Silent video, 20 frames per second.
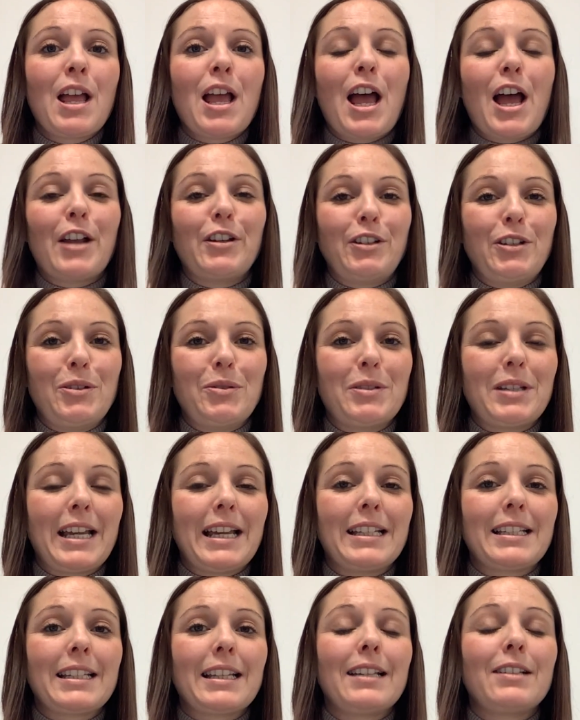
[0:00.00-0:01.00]
and use
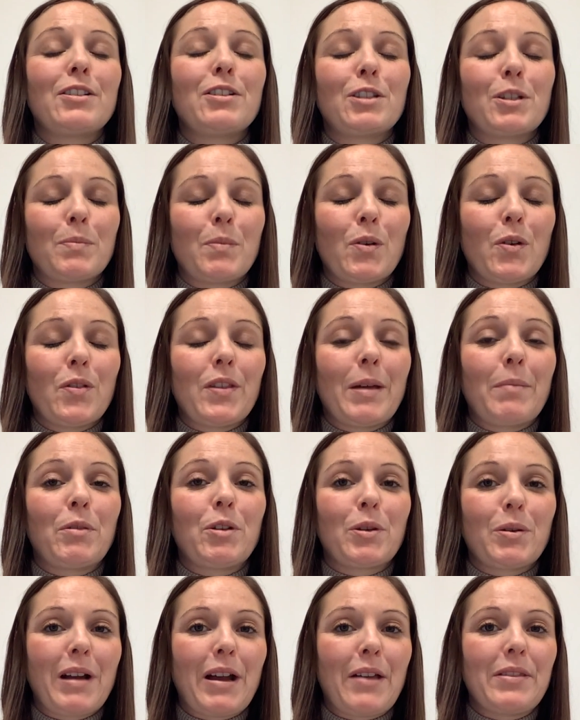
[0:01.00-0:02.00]
it to support them
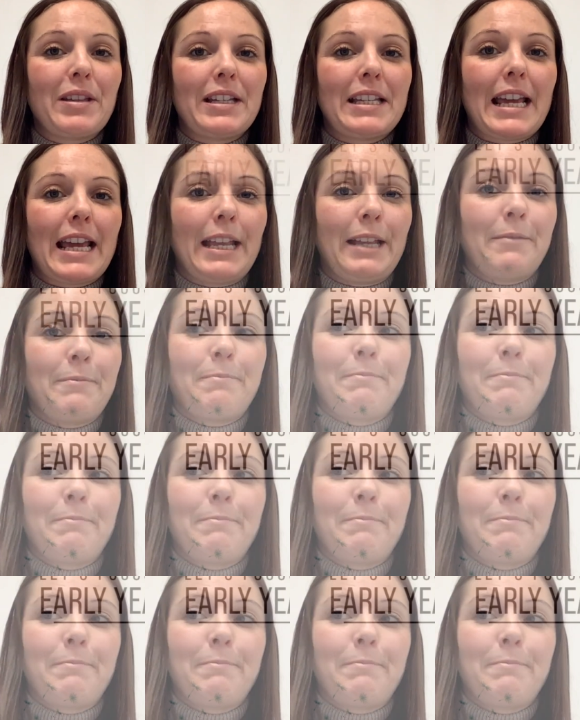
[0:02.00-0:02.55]
throughout the day.